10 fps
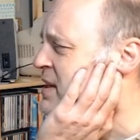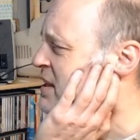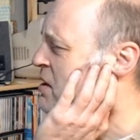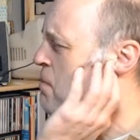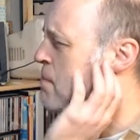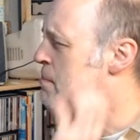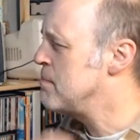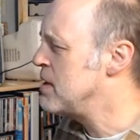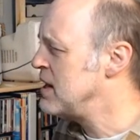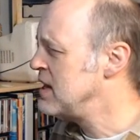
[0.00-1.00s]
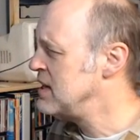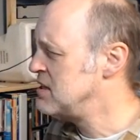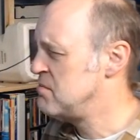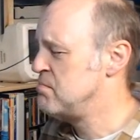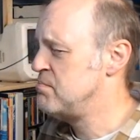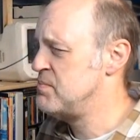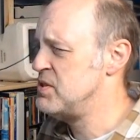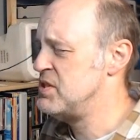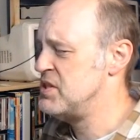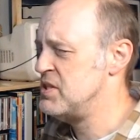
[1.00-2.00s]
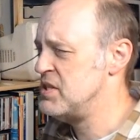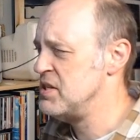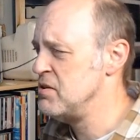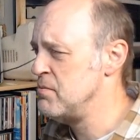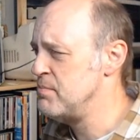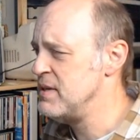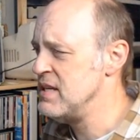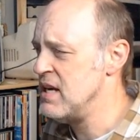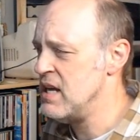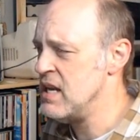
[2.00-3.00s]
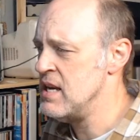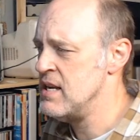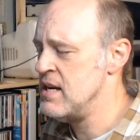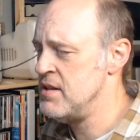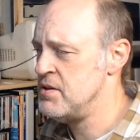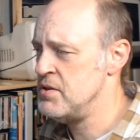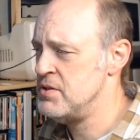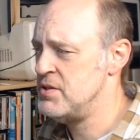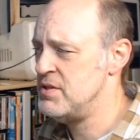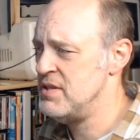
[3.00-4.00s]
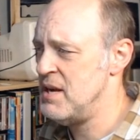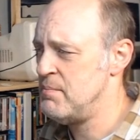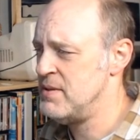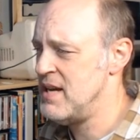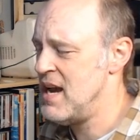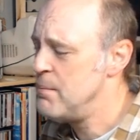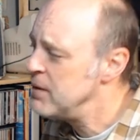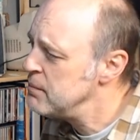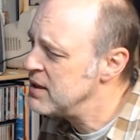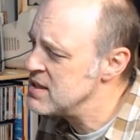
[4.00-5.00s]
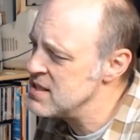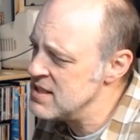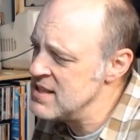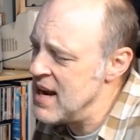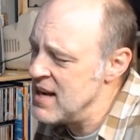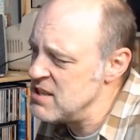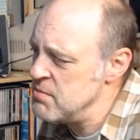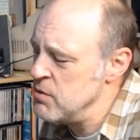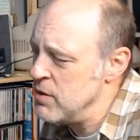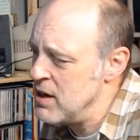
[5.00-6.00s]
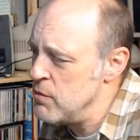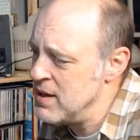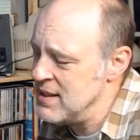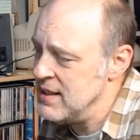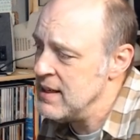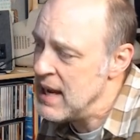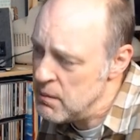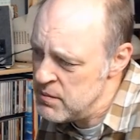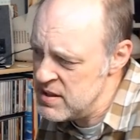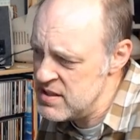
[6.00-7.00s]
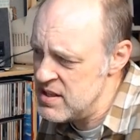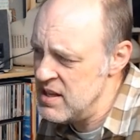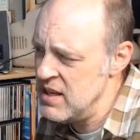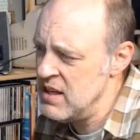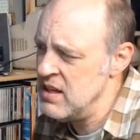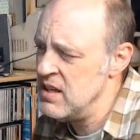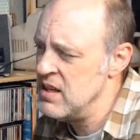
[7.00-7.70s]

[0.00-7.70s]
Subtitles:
there might still be another step to happen because it didn't ask me what I wanted to name this thing.